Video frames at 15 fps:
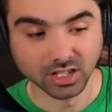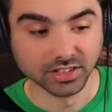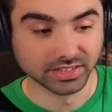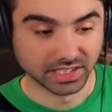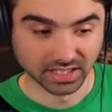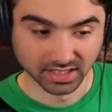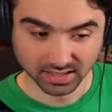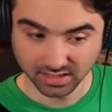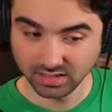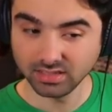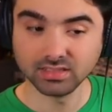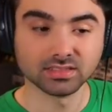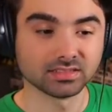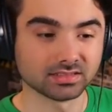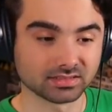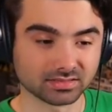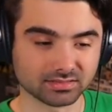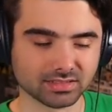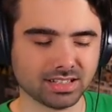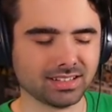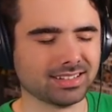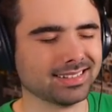Until? And forth
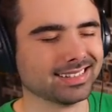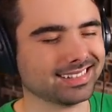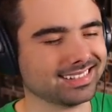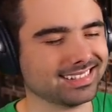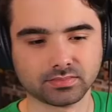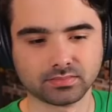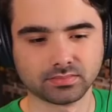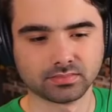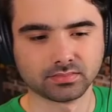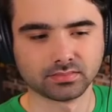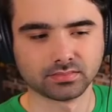and back and shot